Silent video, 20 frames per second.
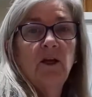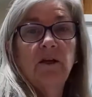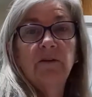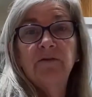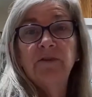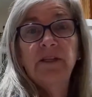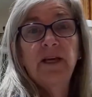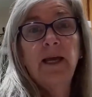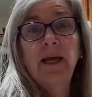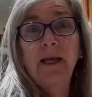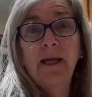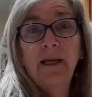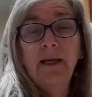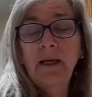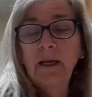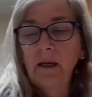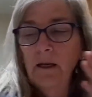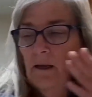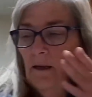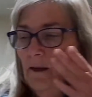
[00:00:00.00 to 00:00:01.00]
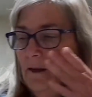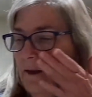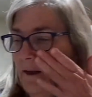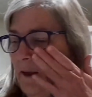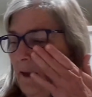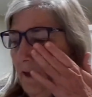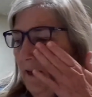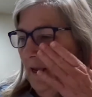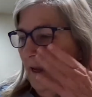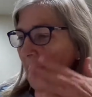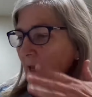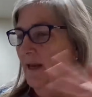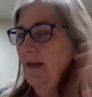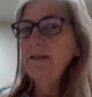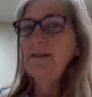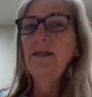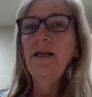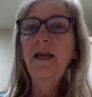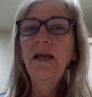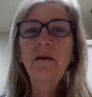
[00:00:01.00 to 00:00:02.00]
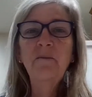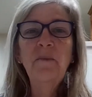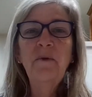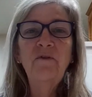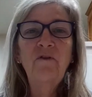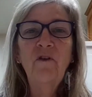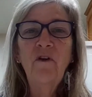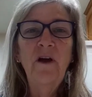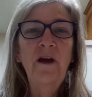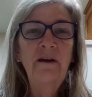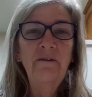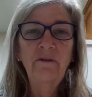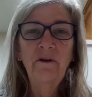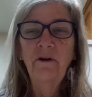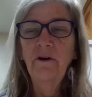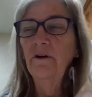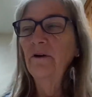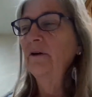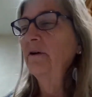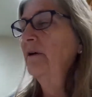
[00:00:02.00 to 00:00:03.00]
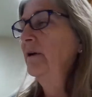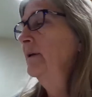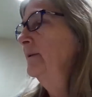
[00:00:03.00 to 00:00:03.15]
have done. And it's taken me forever.